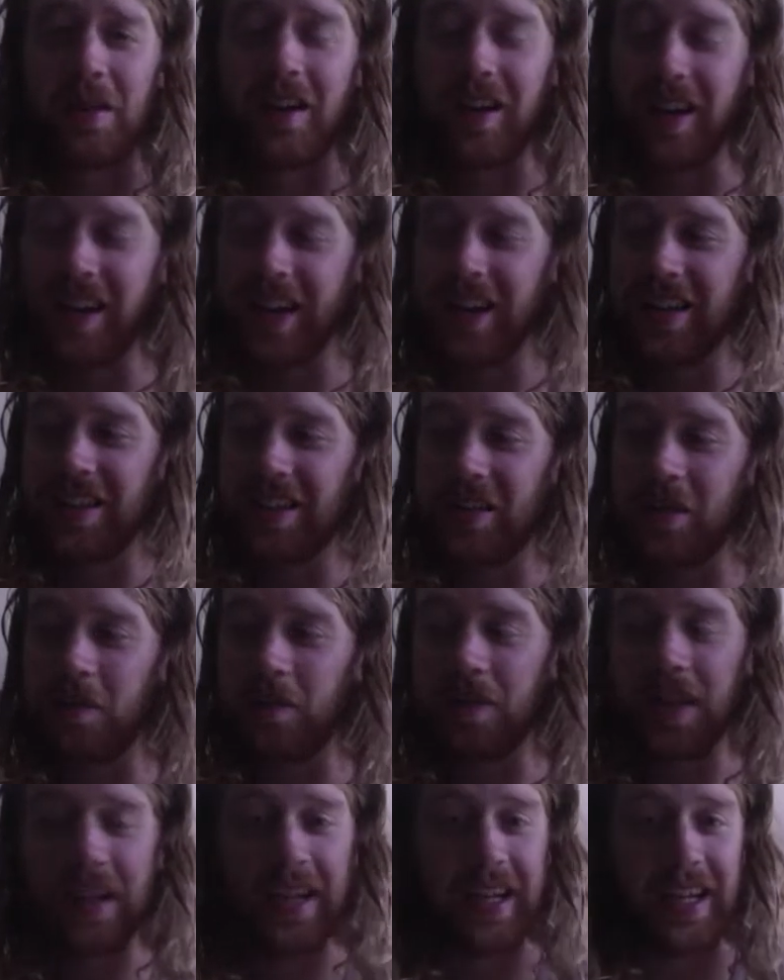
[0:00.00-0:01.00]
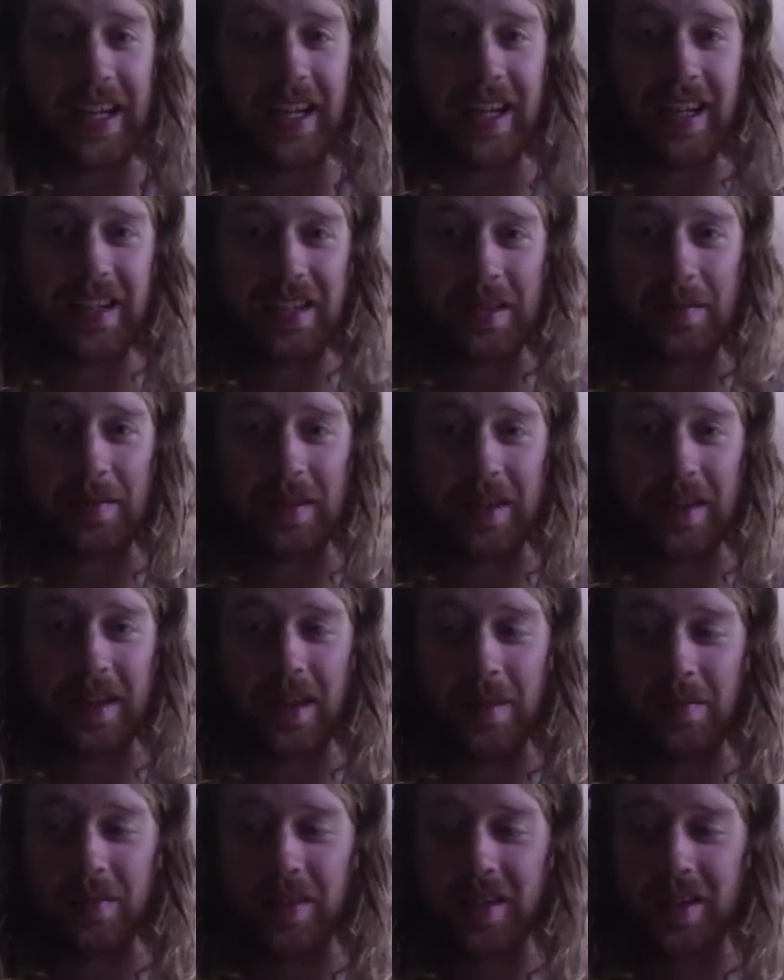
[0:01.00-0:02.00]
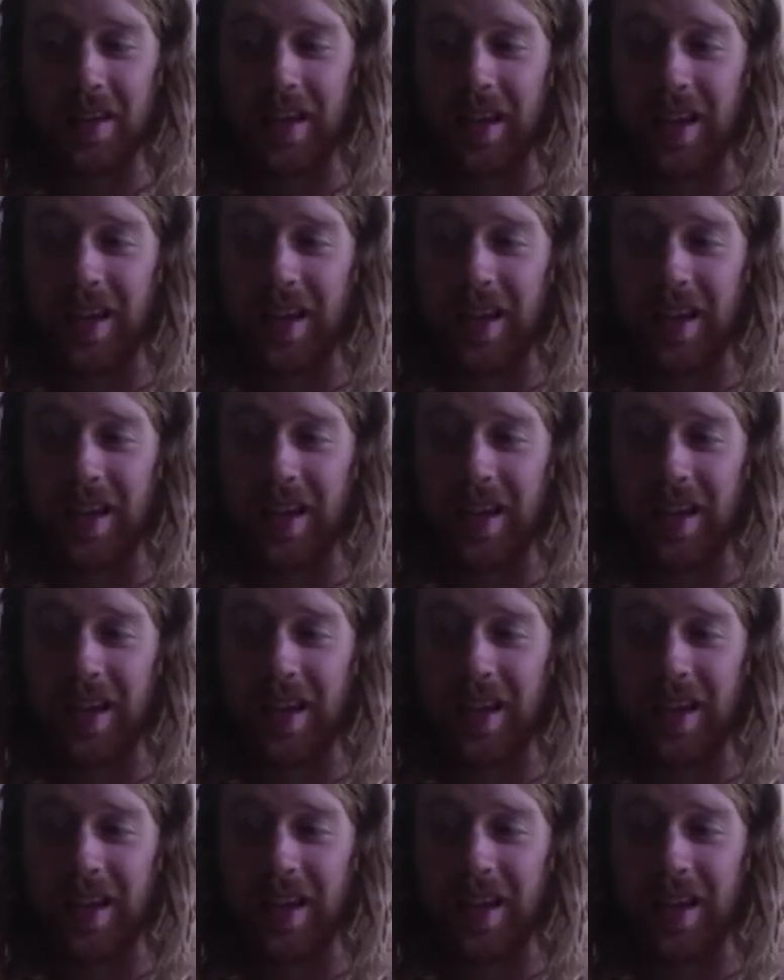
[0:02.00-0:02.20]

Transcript: Potheads don't plan ahead sometimes,